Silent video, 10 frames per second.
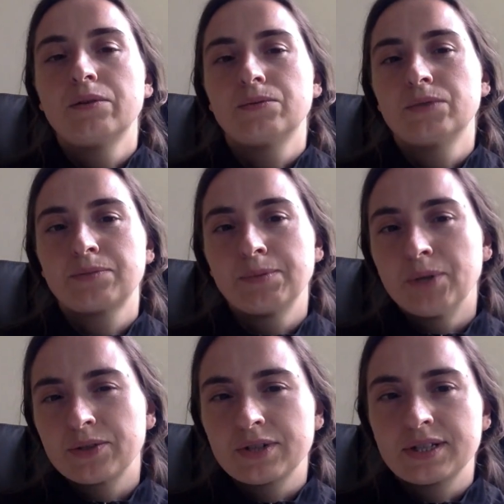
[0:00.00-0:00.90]
would be
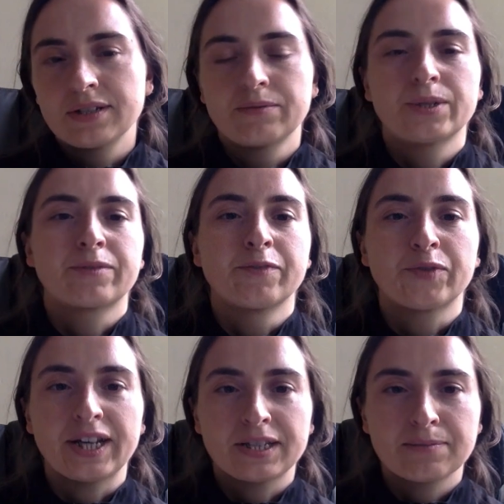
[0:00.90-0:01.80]
more interested in working
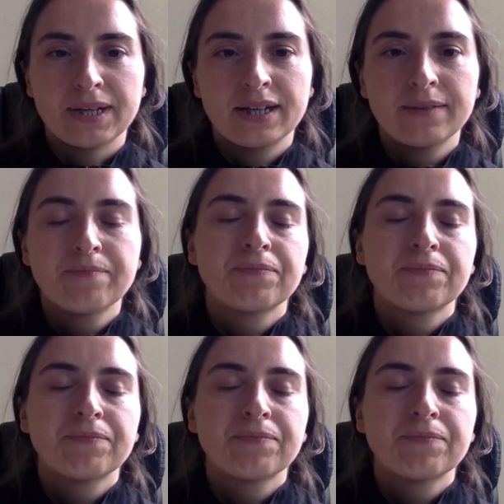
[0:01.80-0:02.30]
with Gatsby.